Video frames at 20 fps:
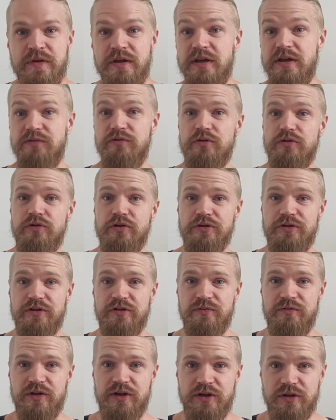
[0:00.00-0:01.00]
If you enjoyed
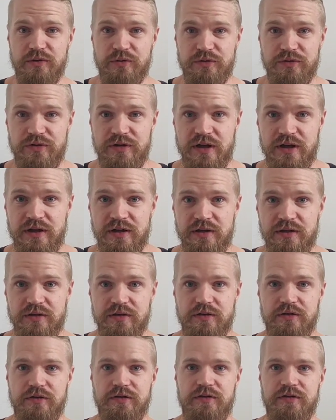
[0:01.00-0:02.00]
this video,
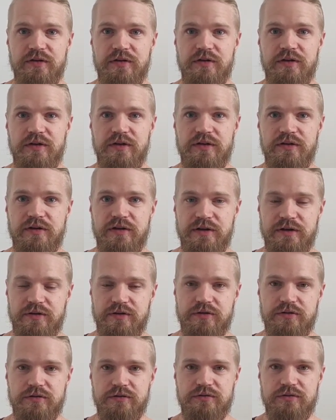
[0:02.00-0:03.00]
then consider hitting the
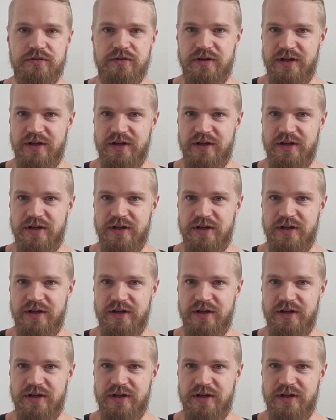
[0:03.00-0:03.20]
little